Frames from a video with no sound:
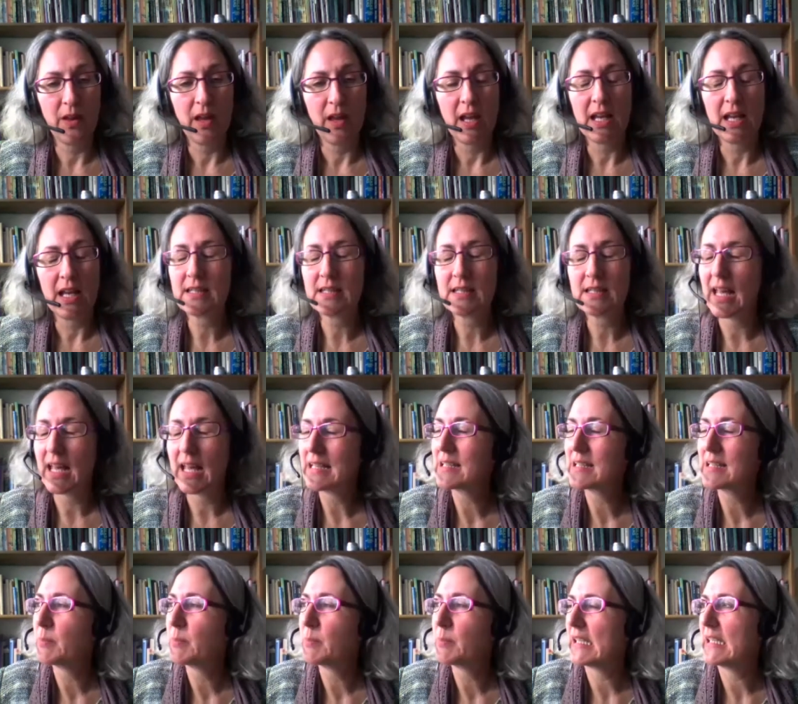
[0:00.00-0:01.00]
It's there to
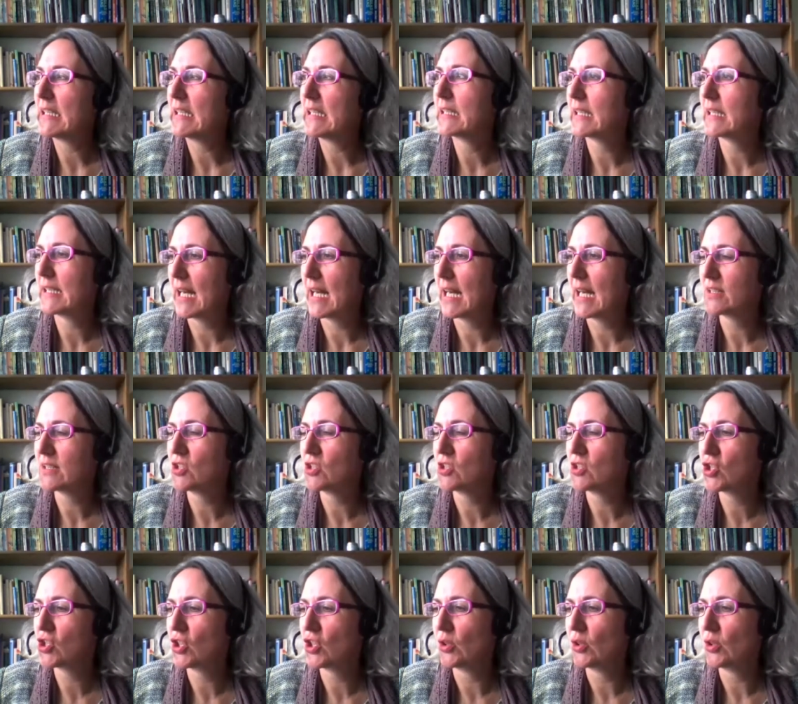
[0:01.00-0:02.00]
be connected
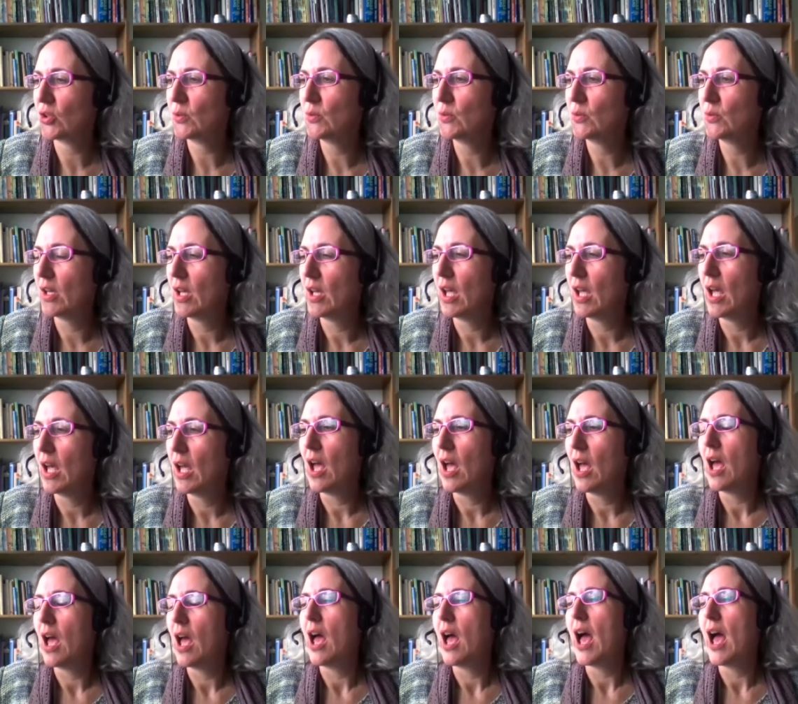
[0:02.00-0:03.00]
to.
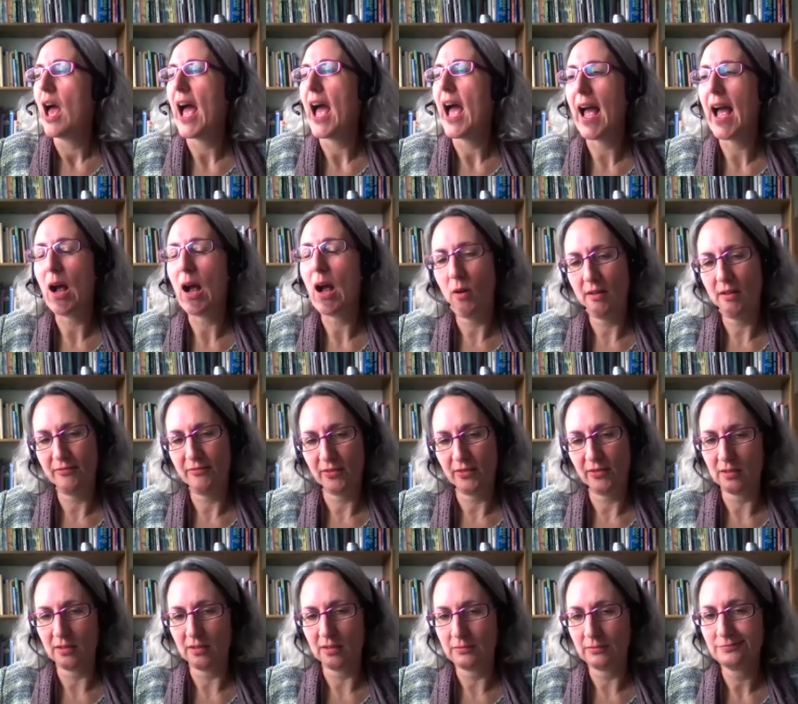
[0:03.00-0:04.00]

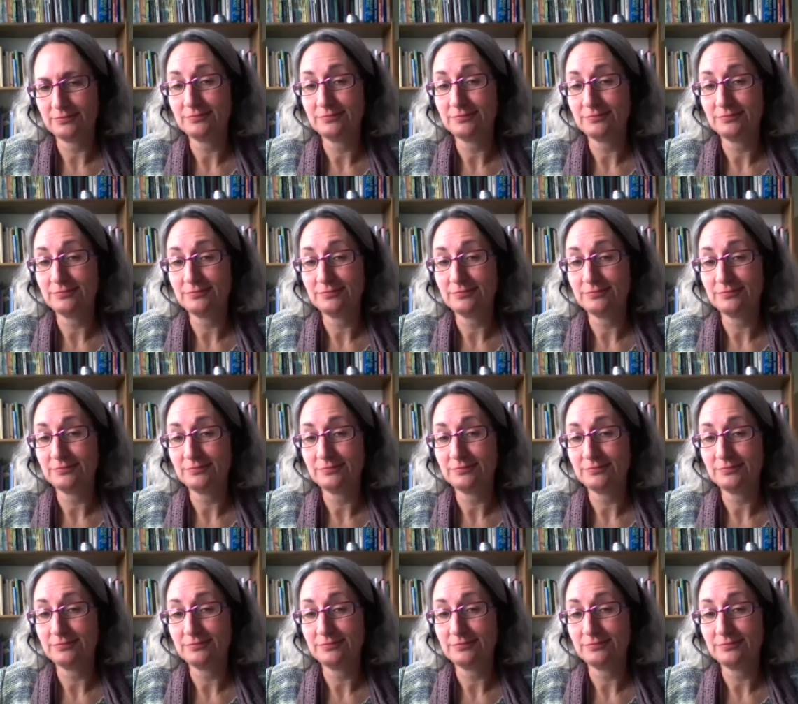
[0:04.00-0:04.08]
However,